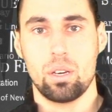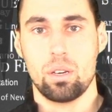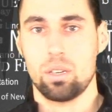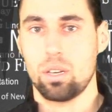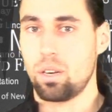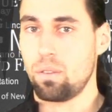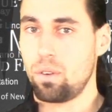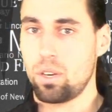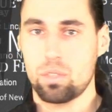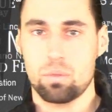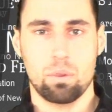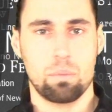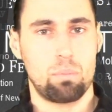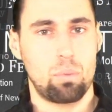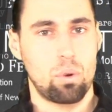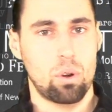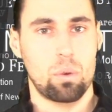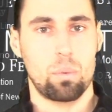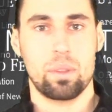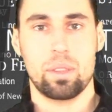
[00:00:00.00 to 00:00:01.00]
None of us were
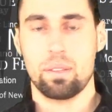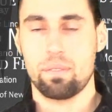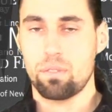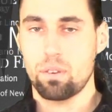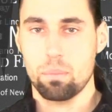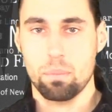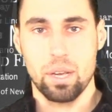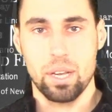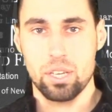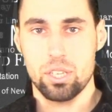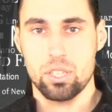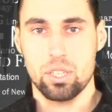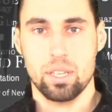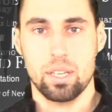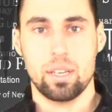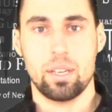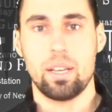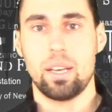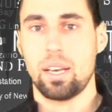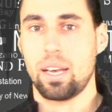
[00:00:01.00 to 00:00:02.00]
born with
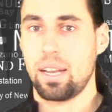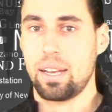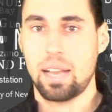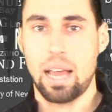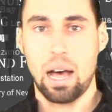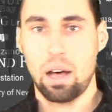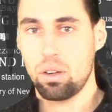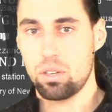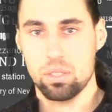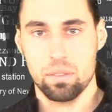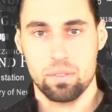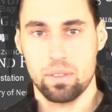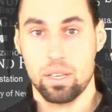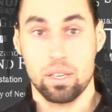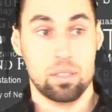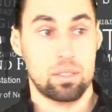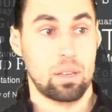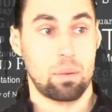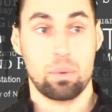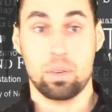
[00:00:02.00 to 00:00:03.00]
information and knowledge of
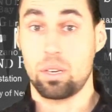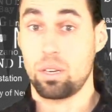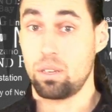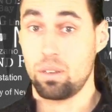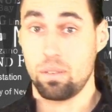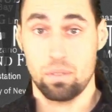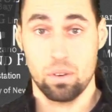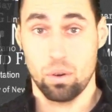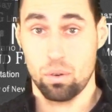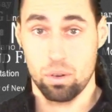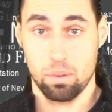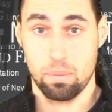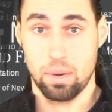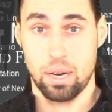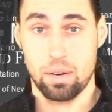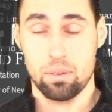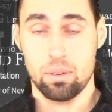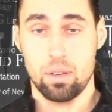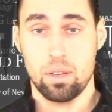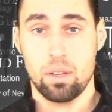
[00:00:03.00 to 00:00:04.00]
things that we couldn't have known
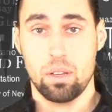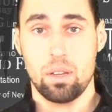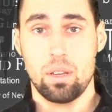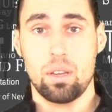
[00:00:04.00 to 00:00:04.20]
about.